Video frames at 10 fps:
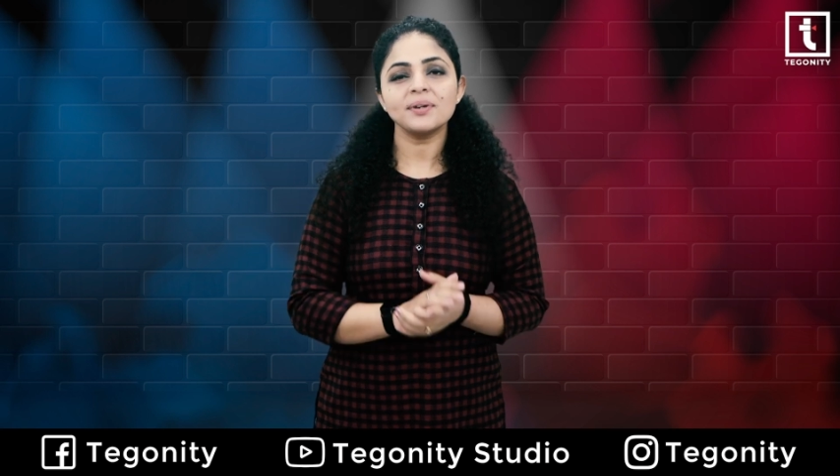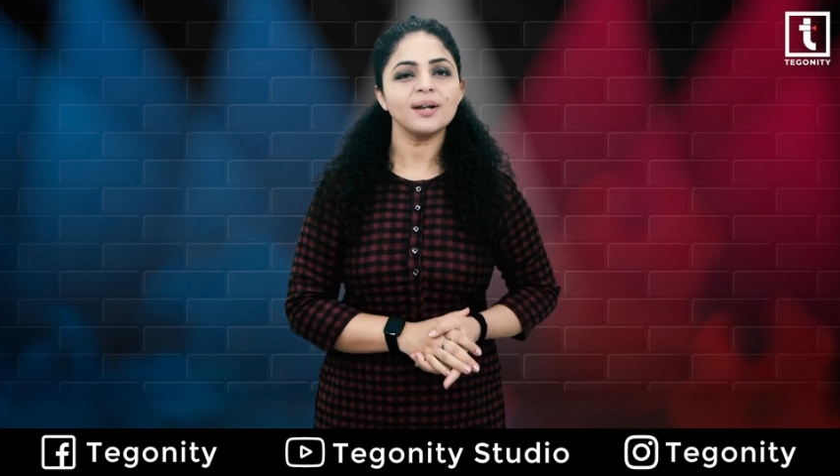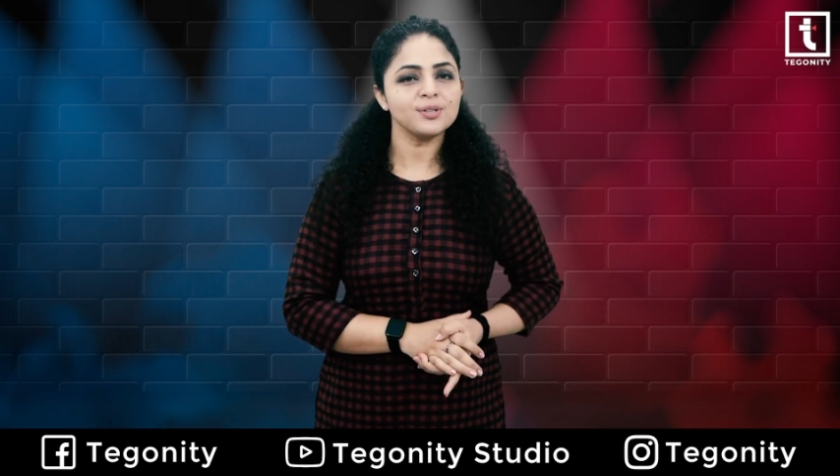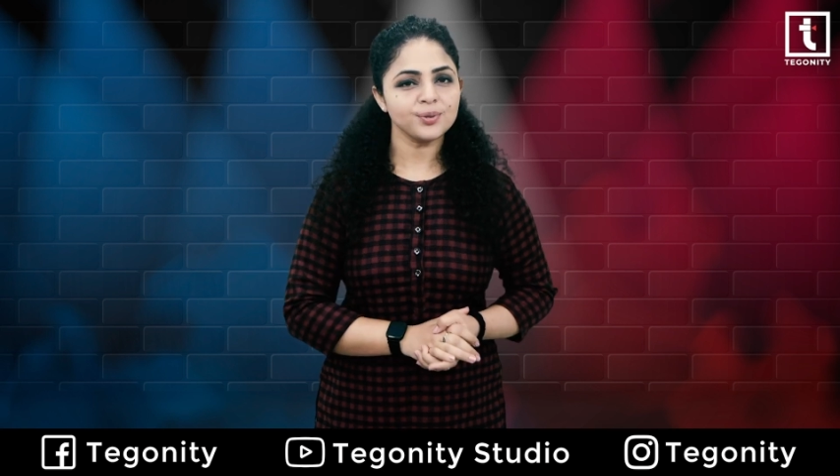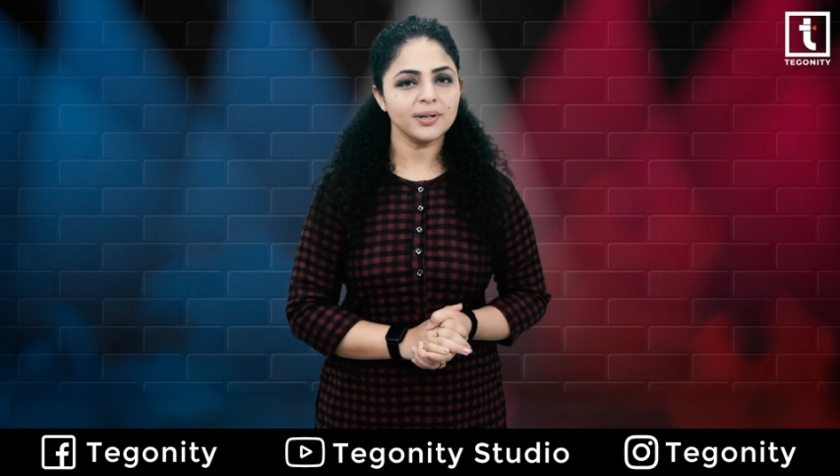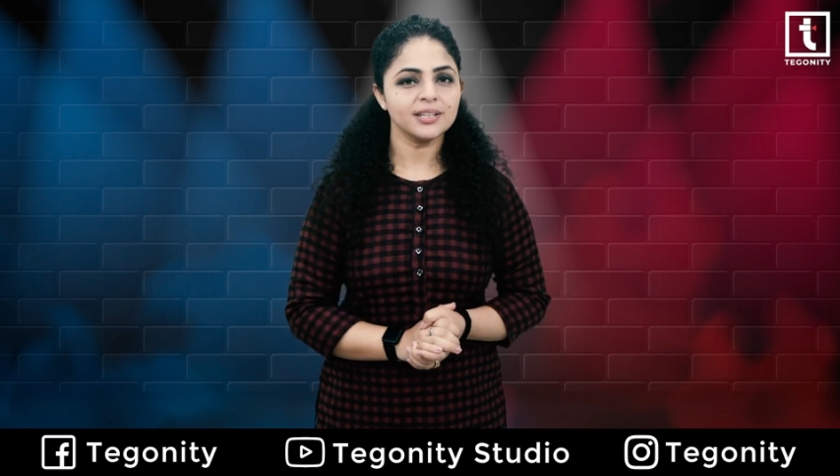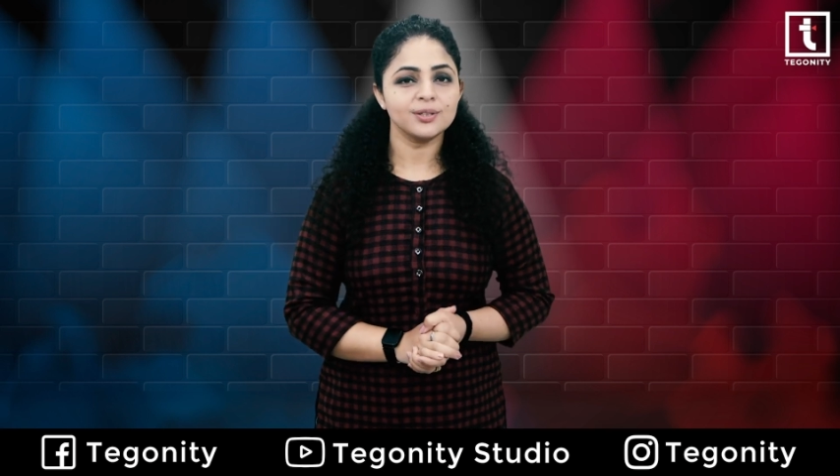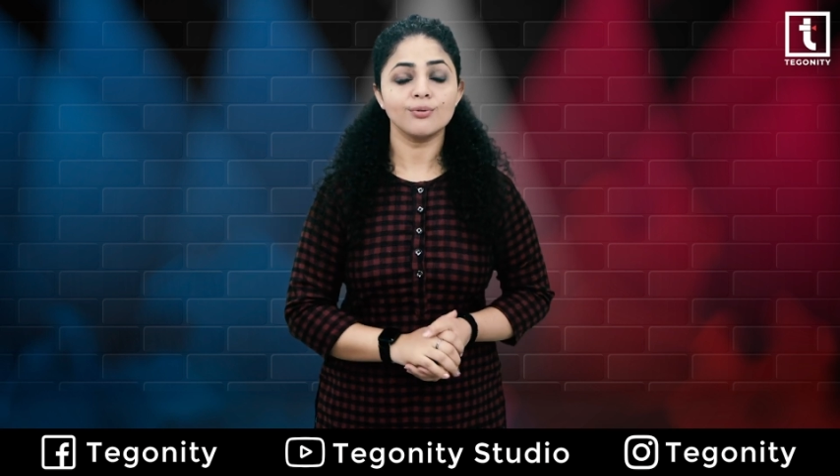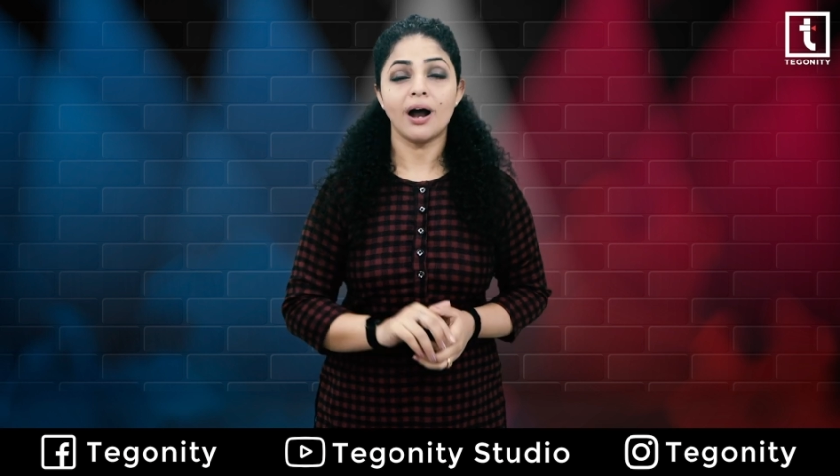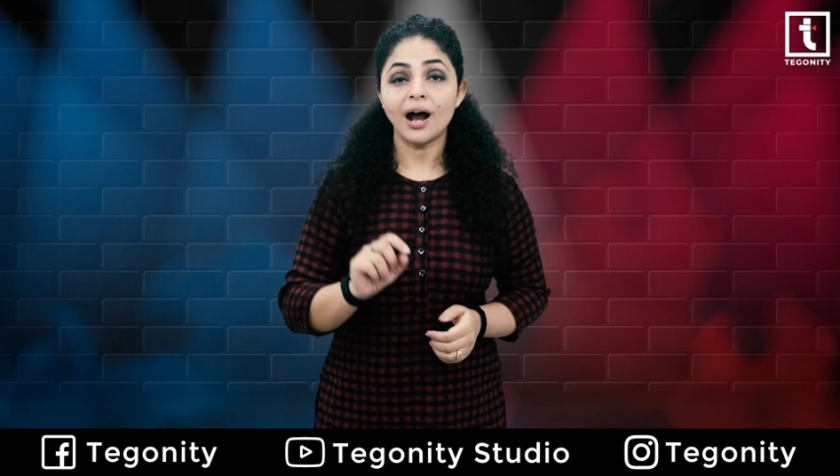we are showing
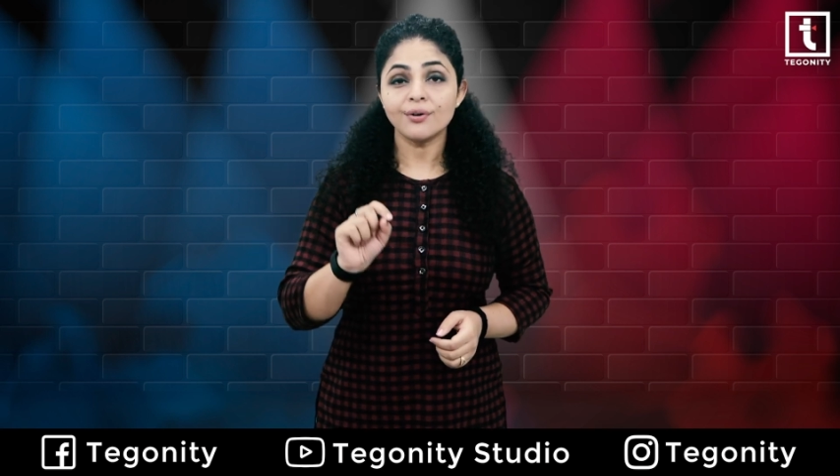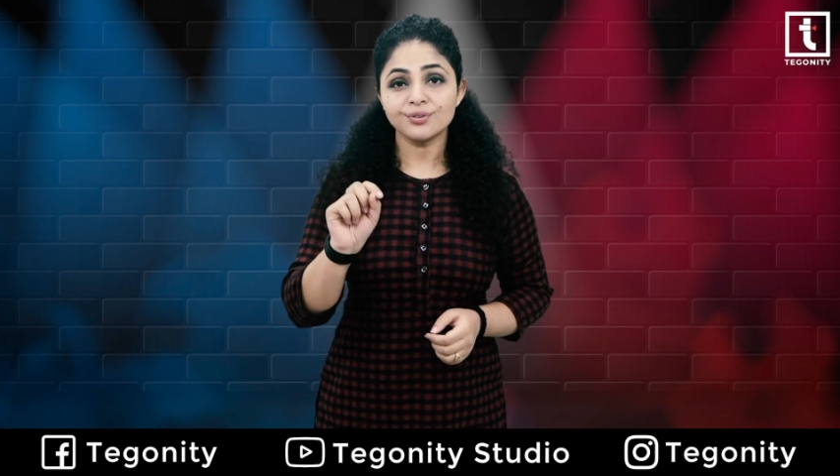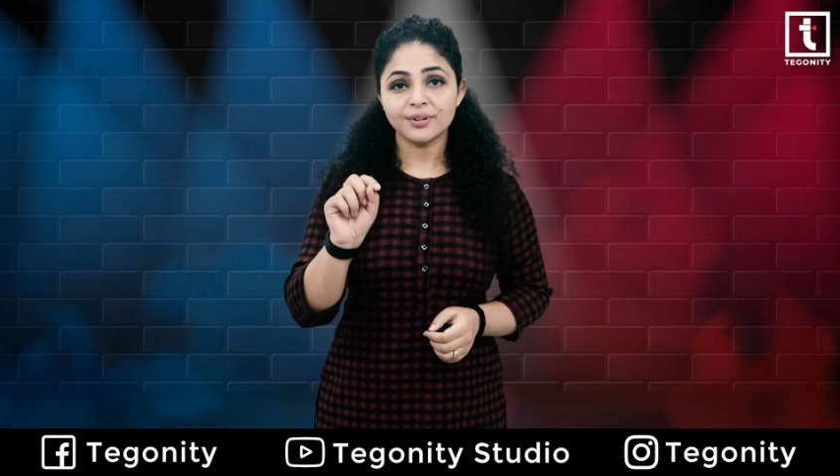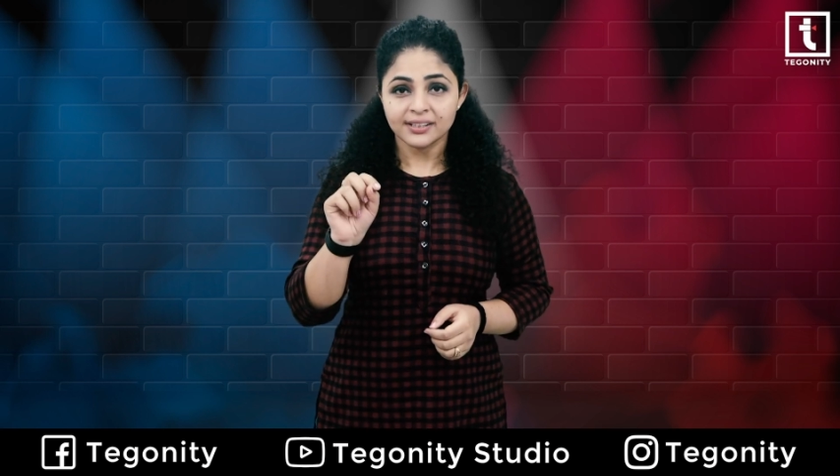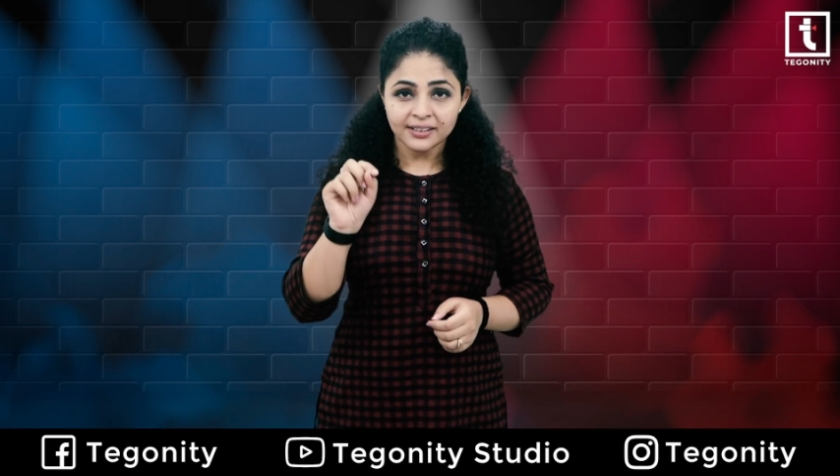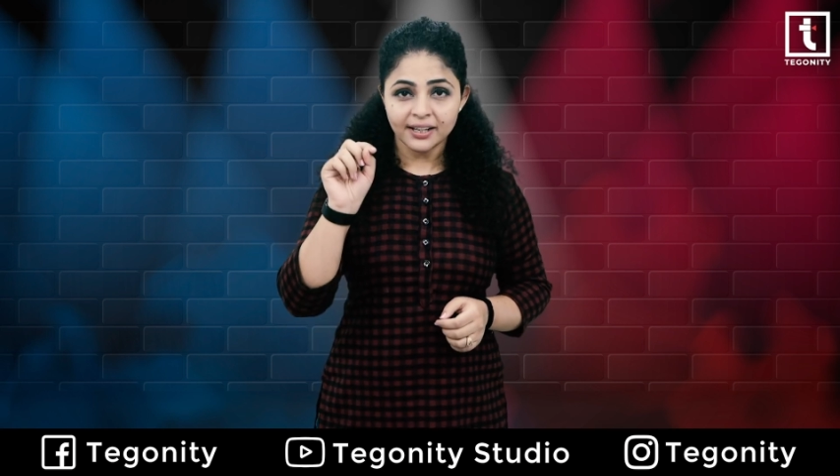you how you can